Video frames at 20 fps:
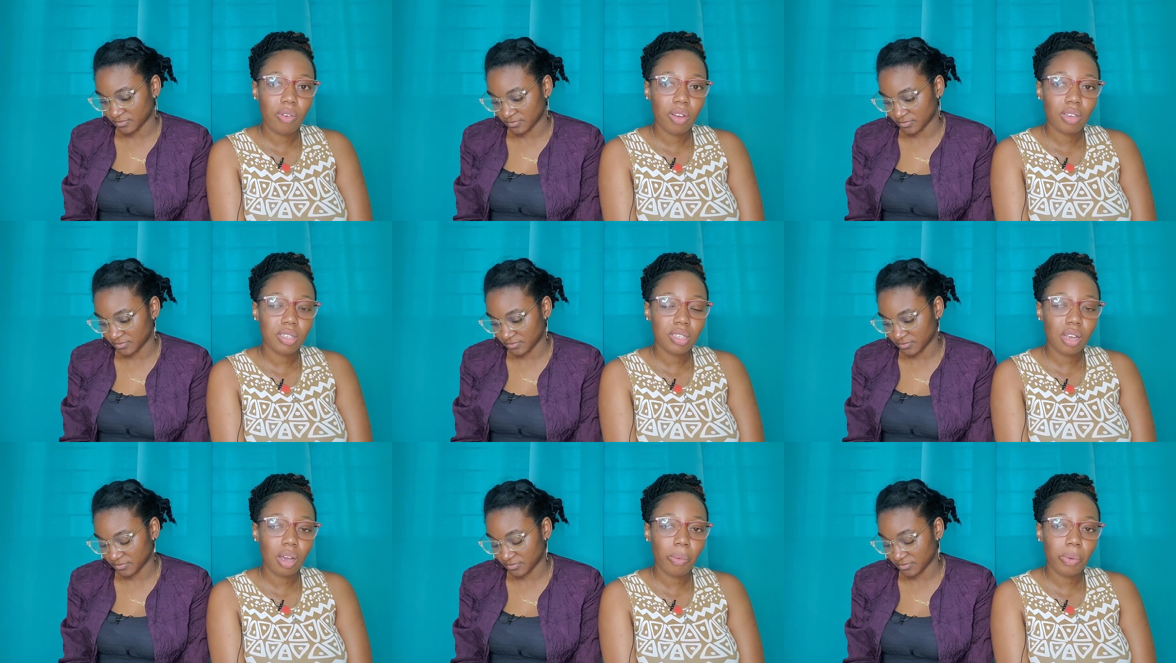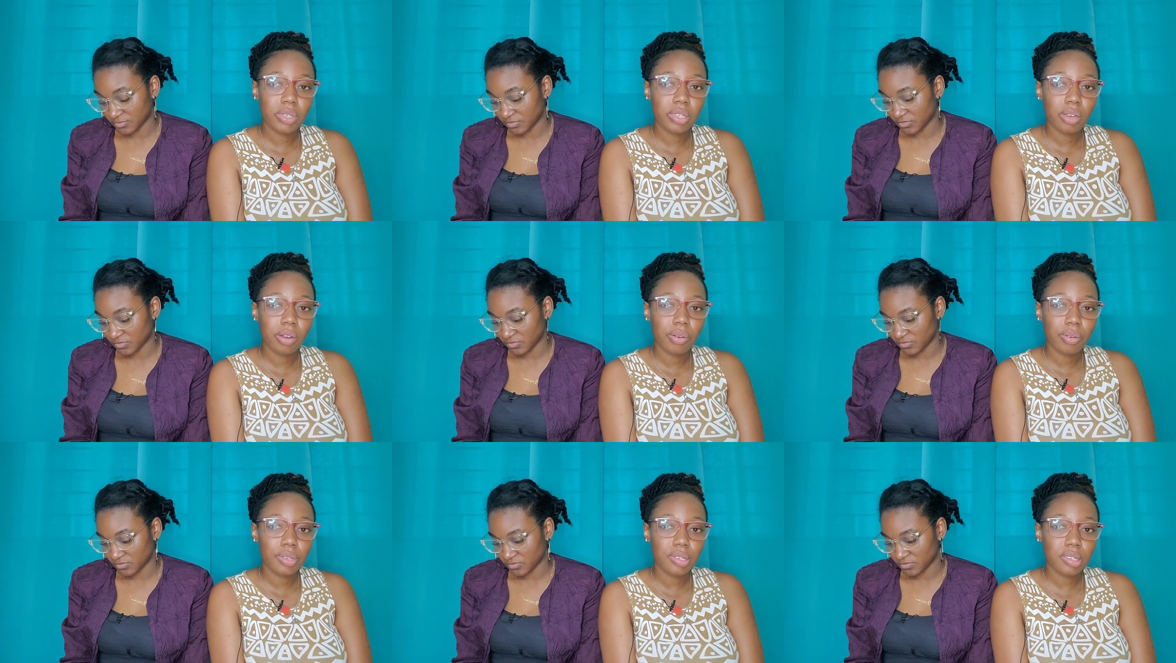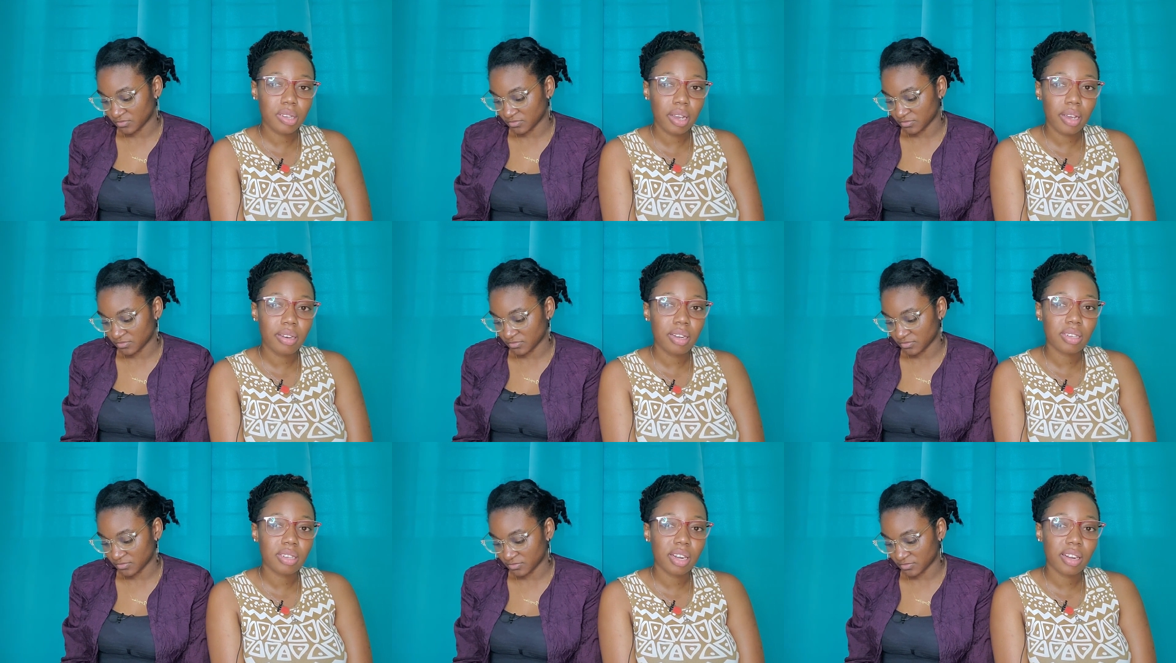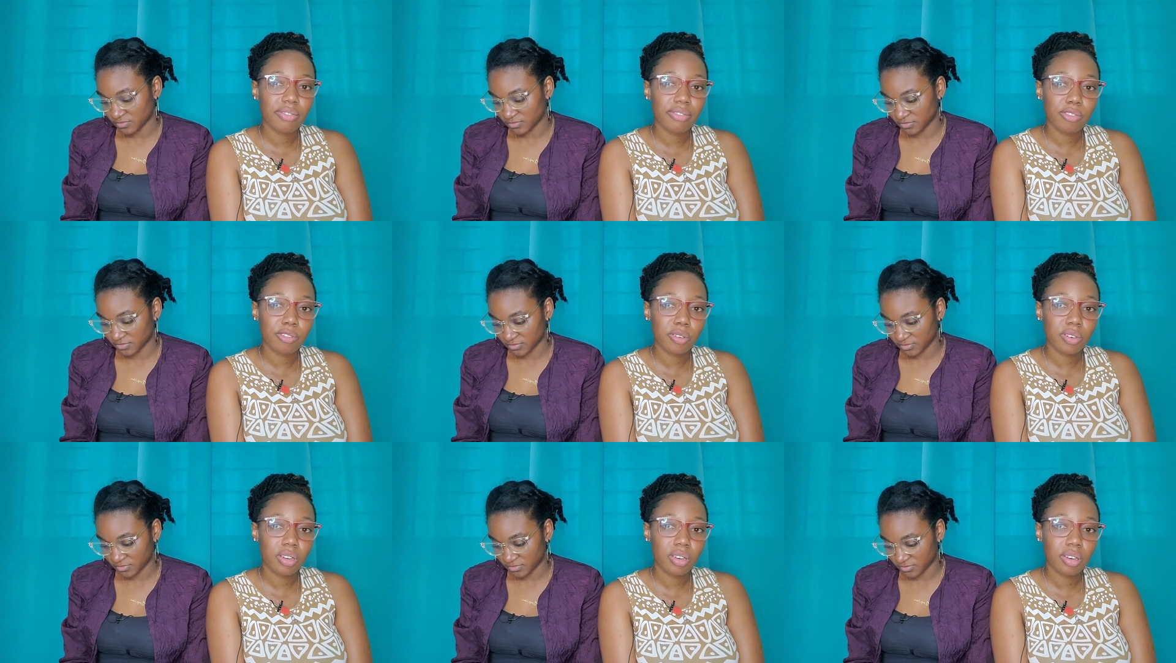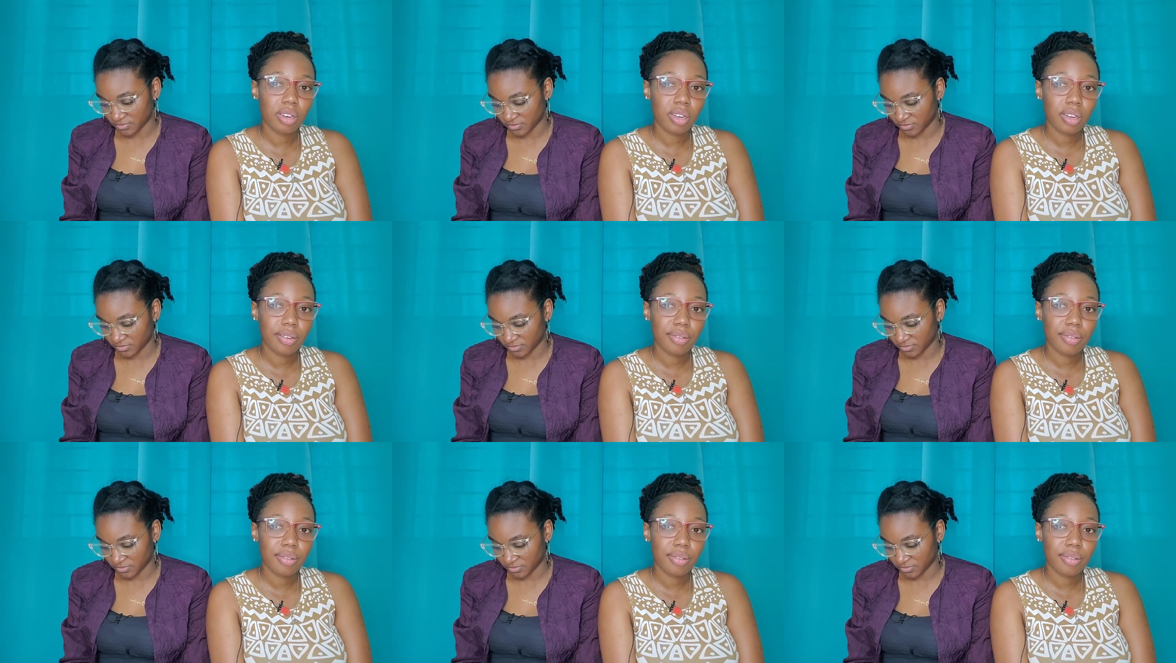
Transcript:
Speaker 1: song was outside that Afro in there?